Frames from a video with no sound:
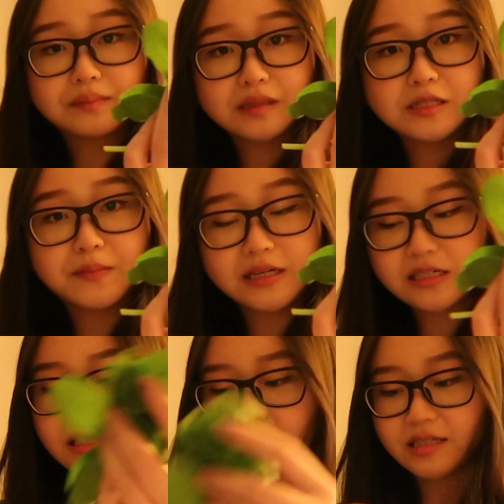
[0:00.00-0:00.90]
The
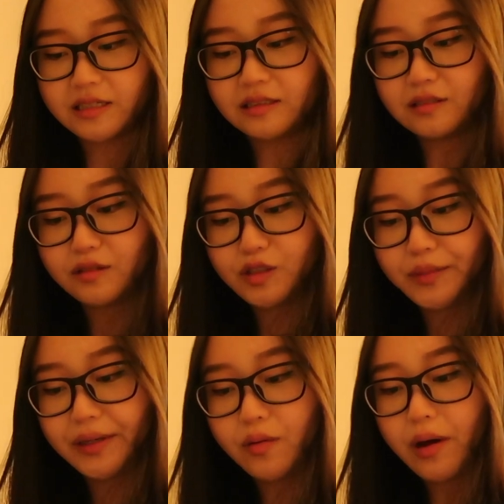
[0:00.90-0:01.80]
spinach is still
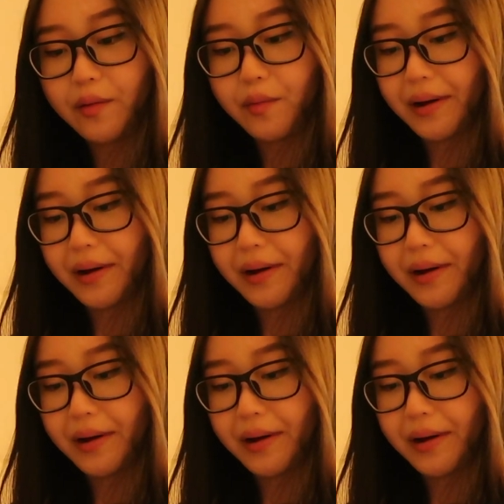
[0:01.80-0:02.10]
doing quite